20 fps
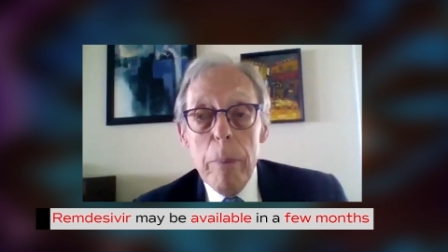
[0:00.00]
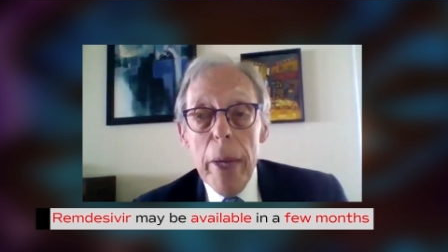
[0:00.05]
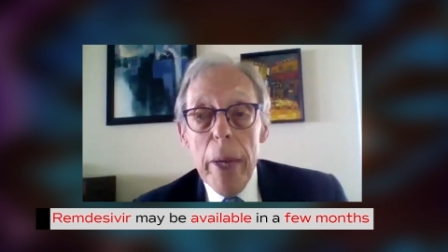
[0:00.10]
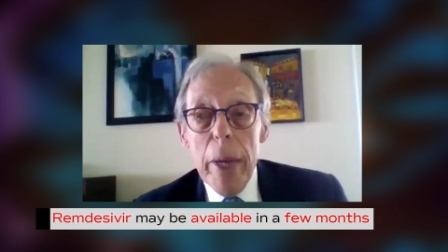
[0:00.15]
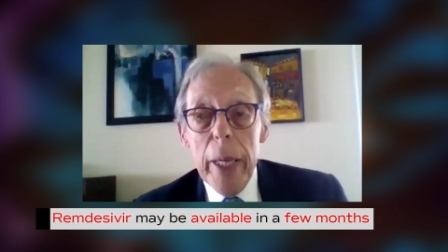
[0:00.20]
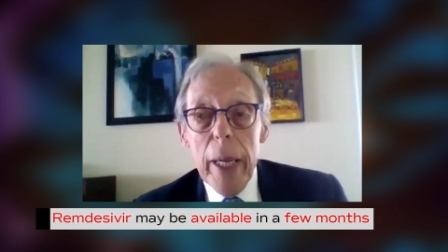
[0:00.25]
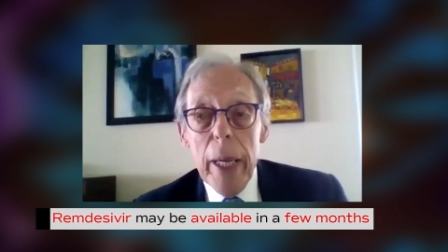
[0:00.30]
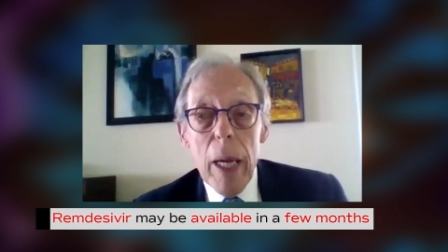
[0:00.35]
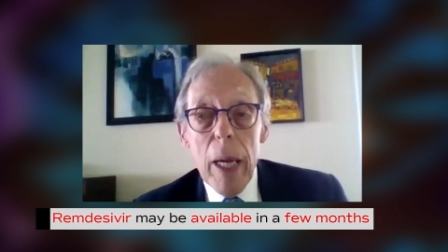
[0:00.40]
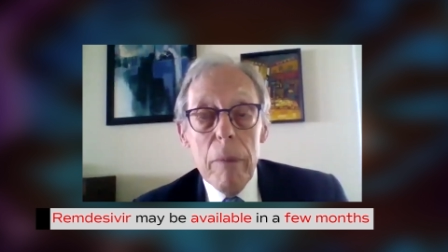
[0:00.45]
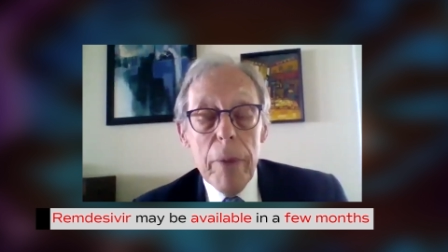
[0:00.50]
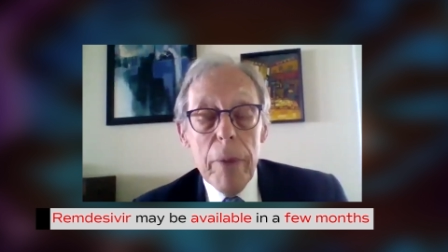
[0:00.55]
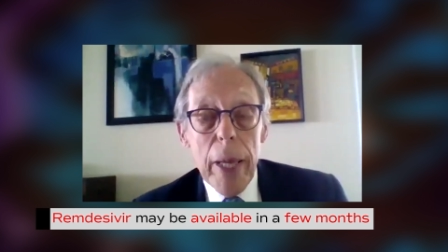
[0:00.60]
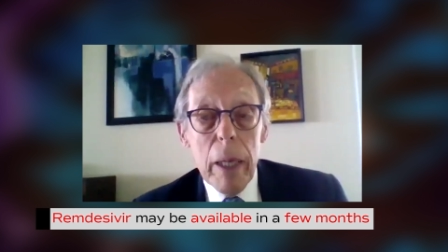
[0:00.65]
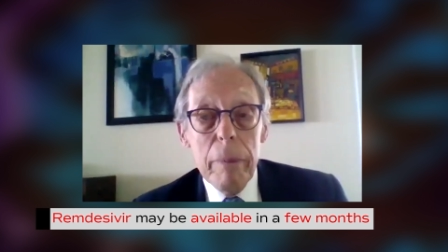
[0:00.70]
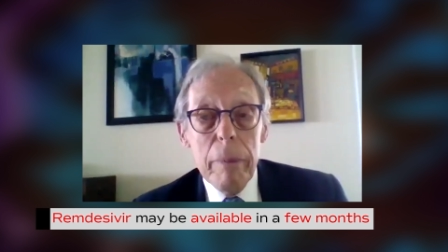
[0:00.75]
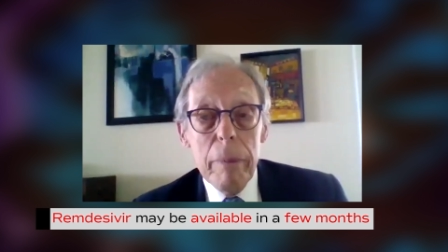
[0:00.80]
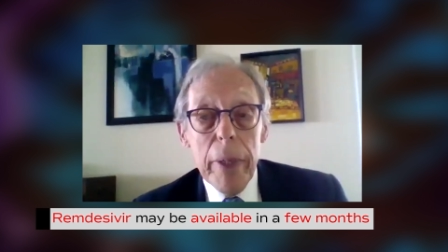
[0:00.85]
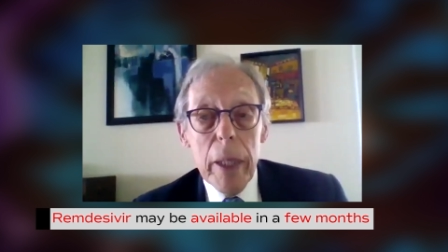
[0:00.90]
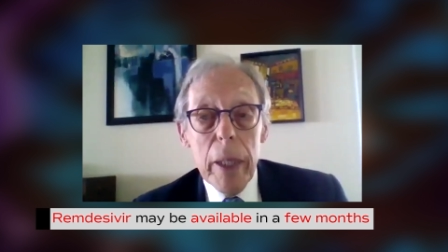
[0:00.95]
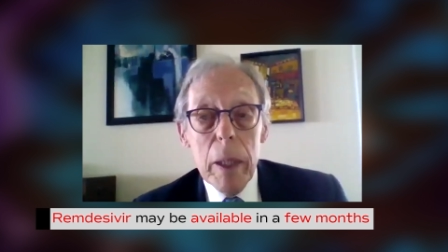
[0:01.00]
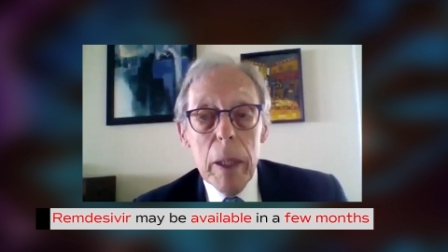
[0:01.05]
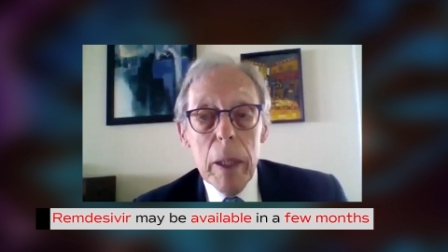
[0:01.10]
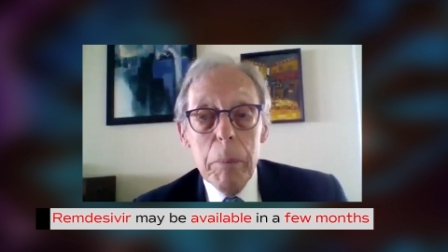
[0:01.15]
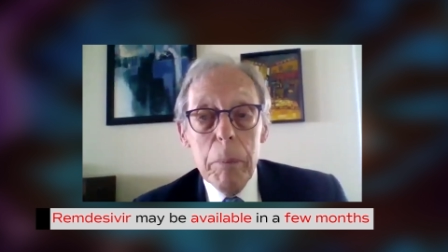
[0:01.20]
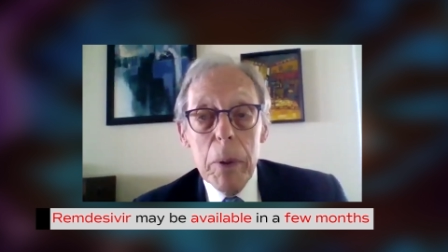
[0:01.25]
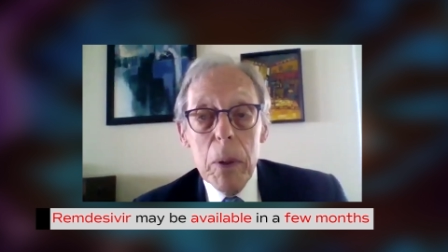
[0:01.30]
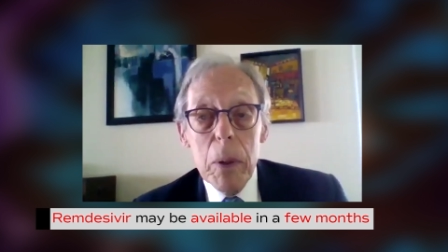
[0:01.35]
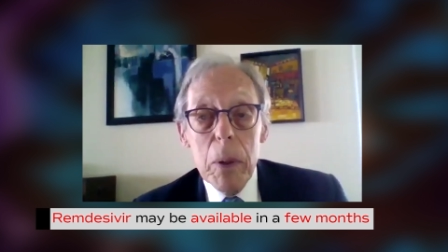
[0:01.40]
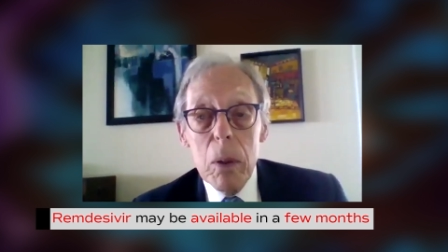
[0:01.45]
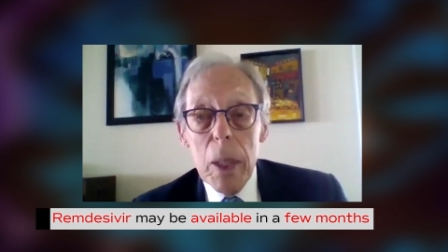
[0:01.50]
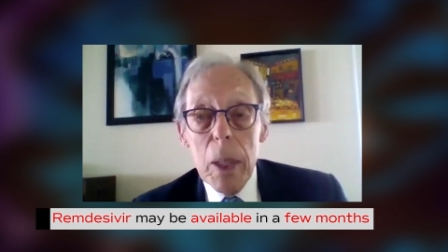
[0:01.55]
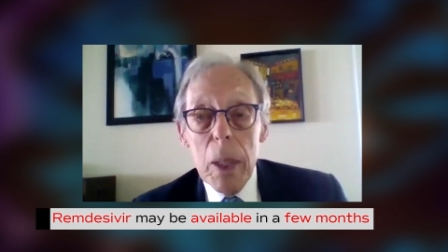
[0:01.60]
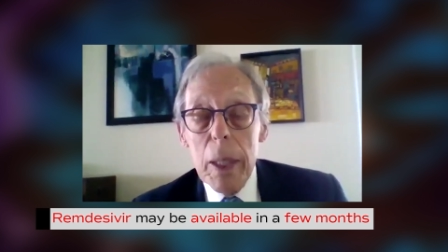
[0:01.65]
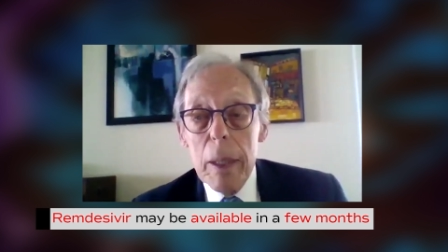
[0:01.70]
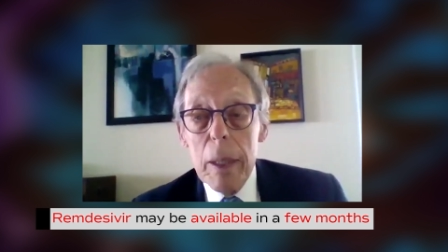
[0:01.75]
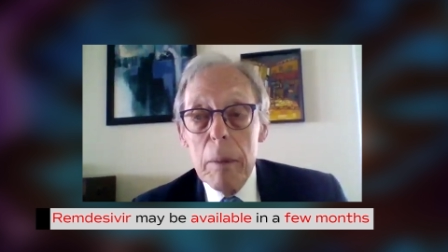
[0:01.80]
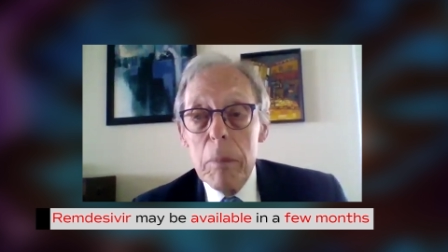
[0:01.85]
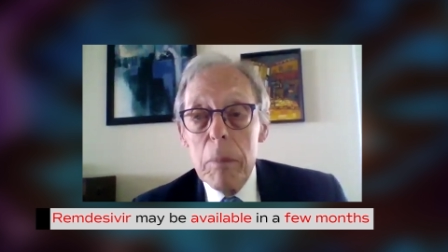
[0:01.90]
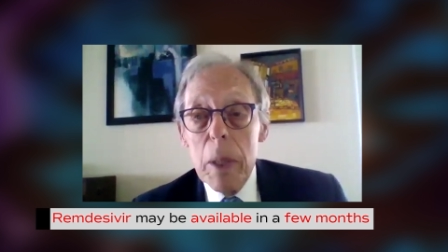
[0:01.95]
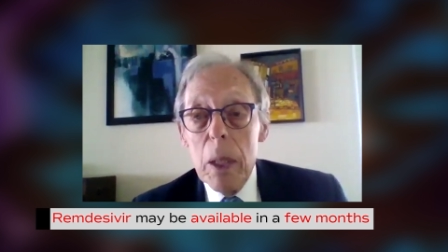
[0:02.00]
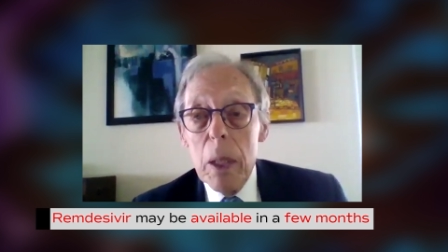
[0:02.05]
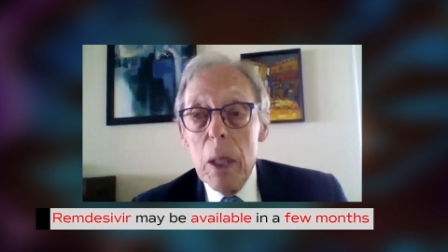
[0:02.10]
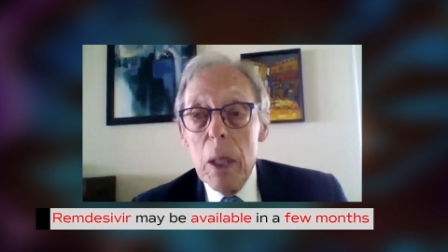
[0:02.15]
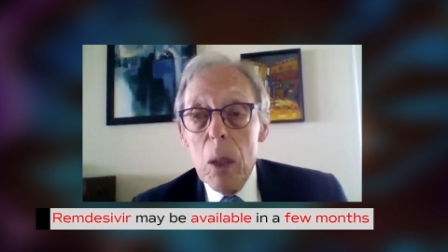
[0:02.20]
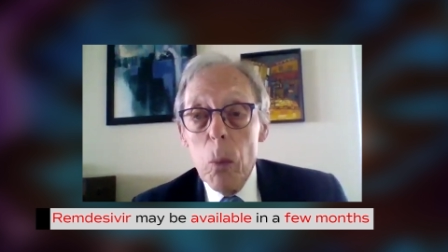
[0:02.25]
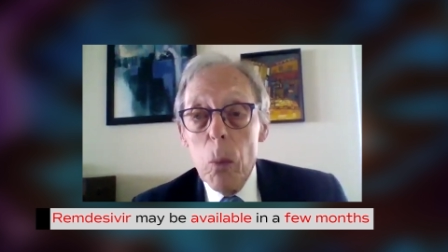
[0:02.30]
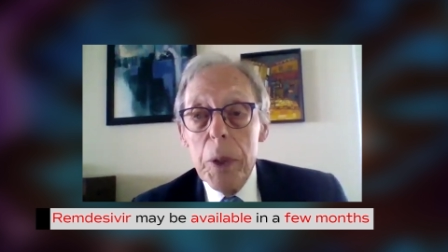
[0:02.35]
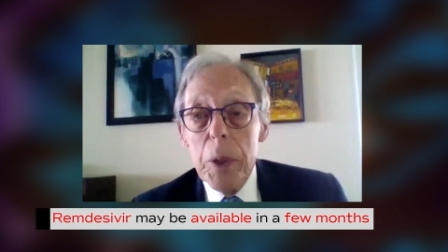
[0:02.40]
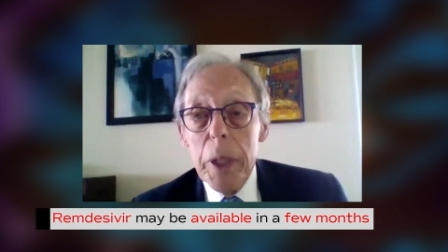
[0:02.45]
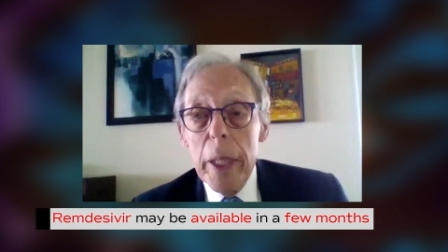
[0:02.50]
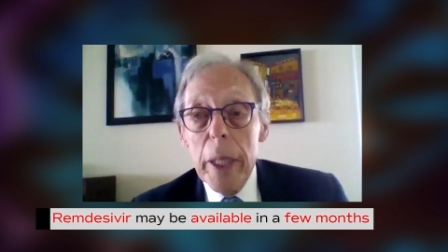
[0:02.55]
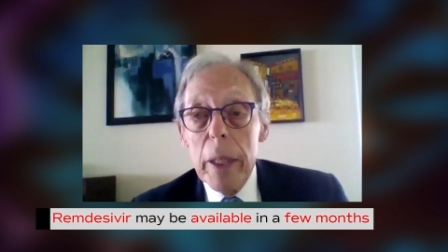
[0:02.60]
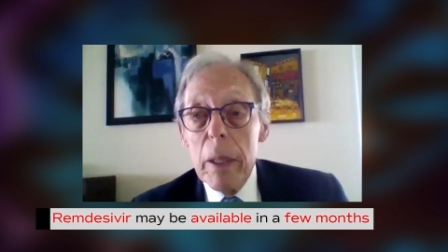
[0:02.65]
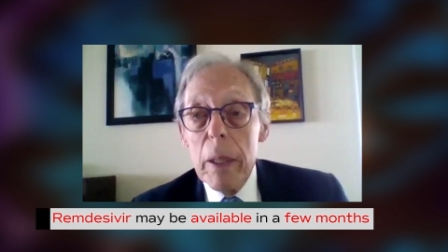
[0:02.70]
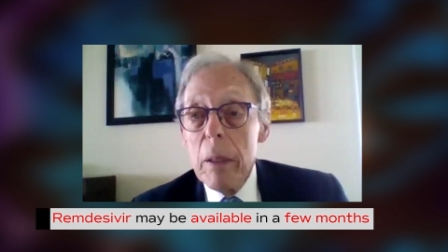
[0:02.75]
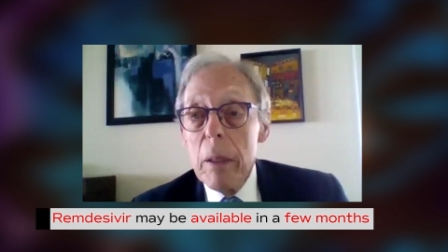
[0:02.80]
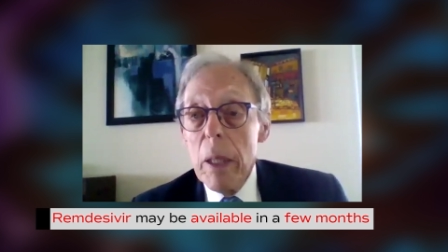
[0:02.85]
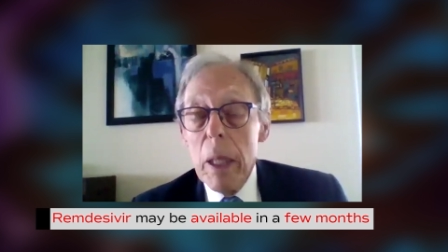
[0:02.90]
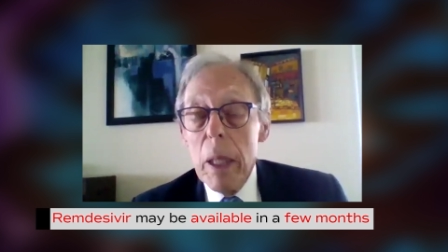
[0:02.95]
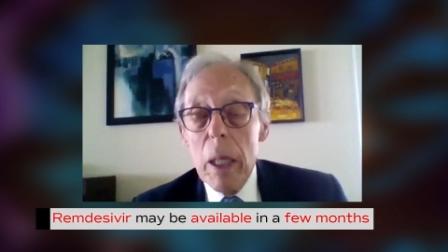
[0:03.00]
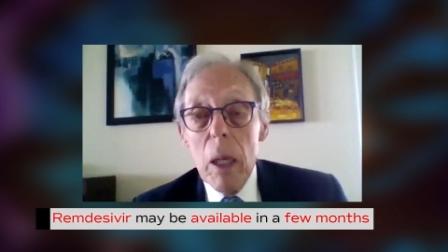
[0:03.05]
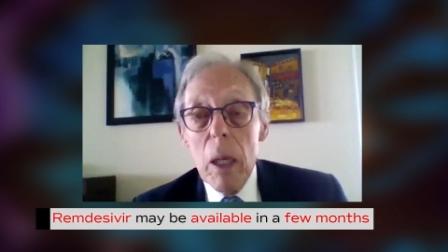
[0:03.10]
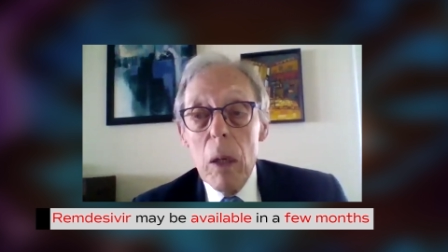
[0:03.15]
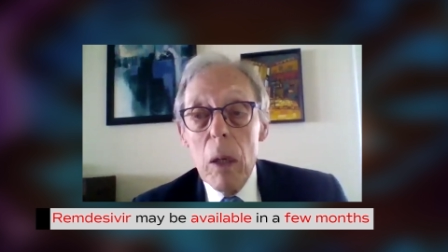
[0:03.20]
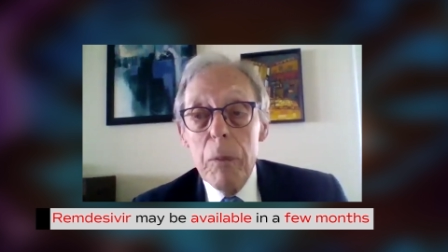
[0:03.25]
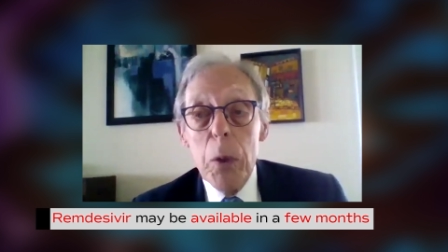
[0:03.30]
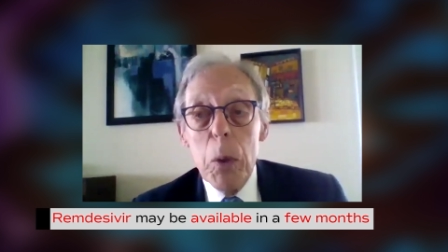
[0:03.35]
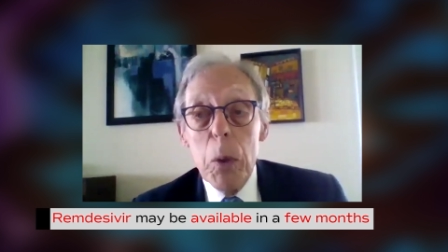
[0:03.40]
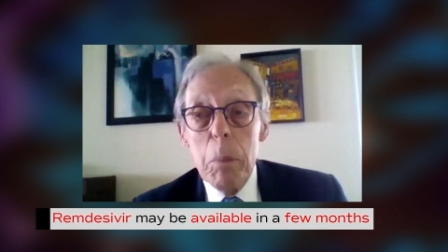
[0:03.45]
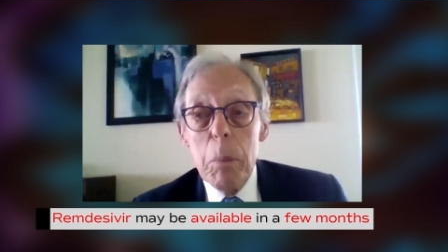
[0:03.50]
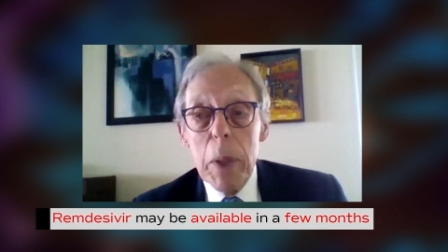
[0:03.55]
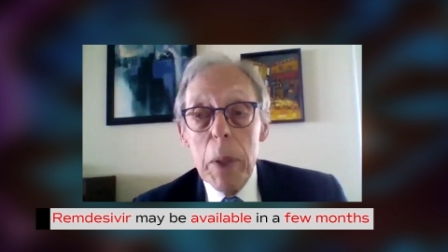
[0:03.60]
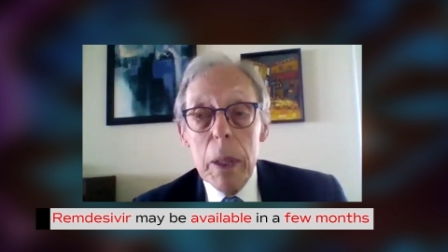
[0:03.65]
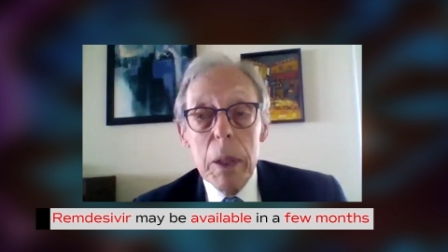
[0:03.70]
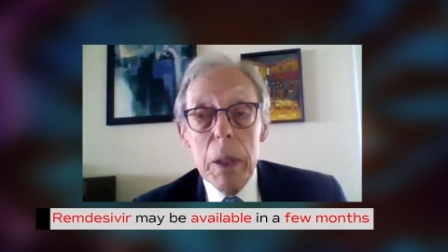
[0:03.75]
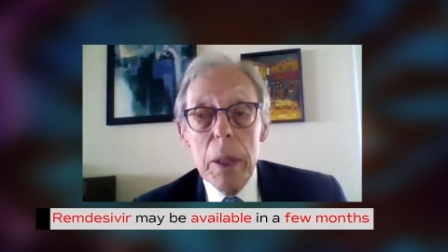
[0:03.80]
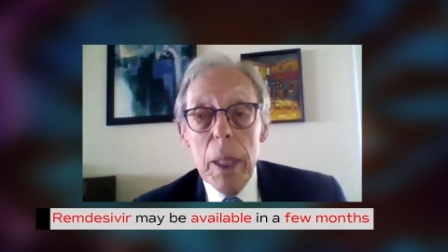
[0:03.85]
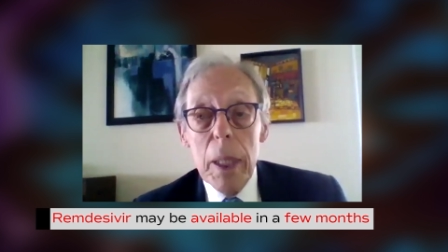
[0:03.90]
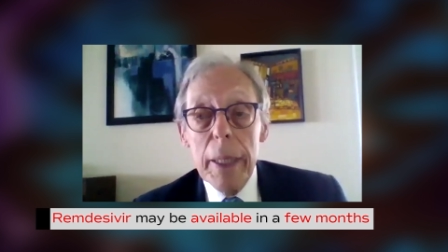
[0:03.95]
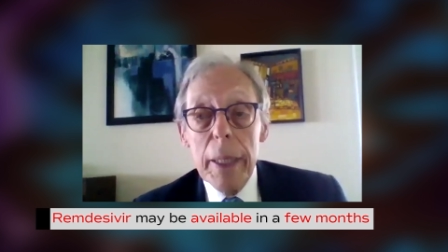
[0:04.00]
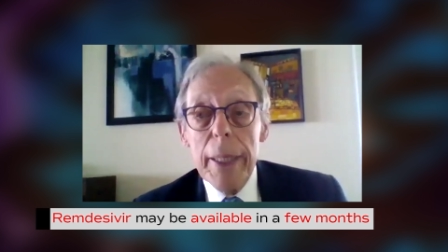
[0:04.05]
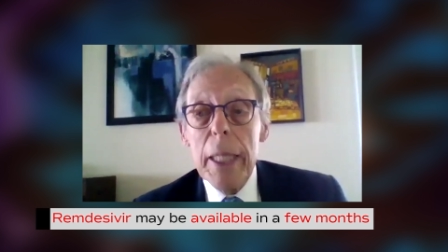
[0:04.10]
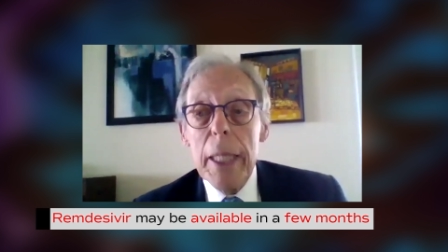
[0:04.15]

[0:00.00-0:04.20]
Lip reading: we may have that available within a few months.